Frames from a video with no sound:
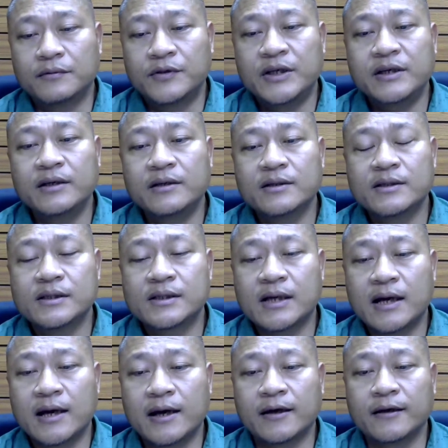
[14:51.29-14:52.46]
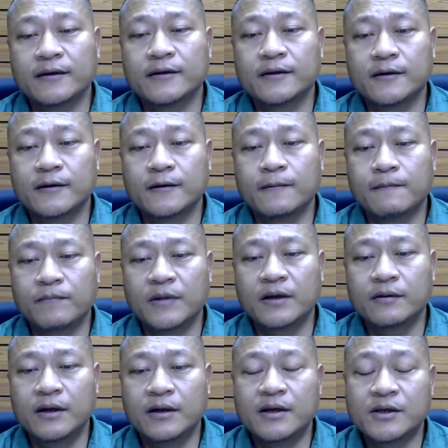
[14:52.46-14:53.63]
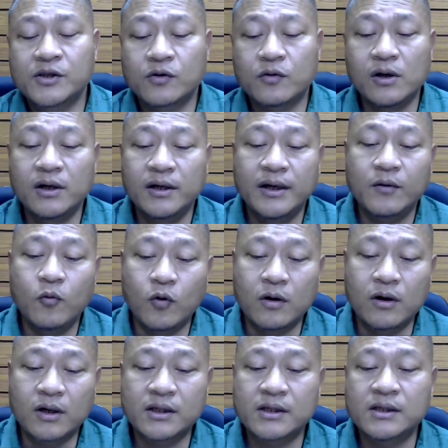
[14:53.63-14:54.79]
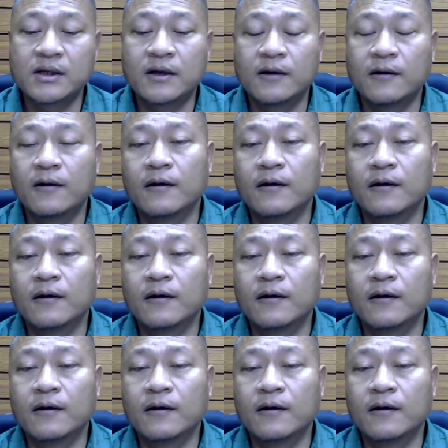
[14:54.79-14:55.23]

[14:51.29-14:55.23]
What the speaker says: thinkers and the scholarly works,